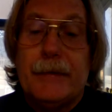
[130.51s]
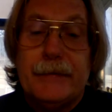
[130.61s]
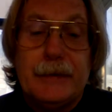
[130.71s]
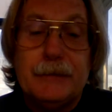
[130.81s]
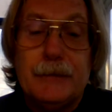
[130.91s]

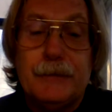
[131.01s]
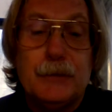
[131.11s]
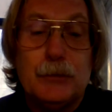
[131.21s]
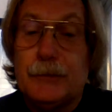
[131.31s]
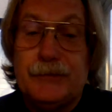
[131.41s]
the
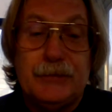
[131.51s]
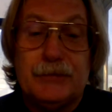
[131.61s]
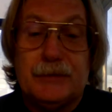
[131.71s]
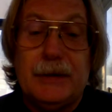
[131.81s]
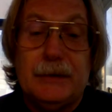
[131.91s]
interview was
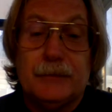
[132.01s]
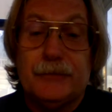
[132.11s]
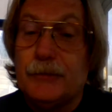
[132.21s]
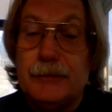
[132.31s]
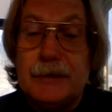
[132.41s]
years later,
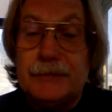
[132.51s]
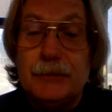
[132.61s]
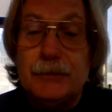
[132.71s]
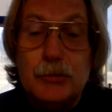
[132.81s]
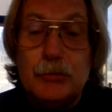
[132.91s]
so
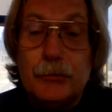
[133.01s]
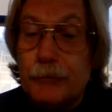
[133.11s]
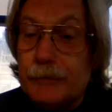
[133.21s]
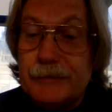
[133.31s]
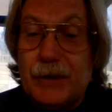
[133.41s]
Nixon knew
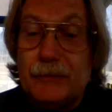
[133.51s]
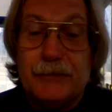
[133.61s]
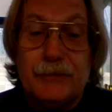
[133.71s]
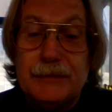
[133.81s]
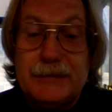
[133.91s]
the
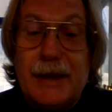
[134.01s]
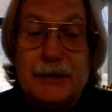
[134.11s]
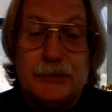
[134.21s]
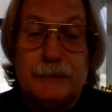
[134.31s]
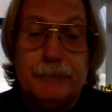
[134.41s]
results of his
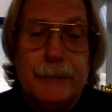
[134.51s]
action.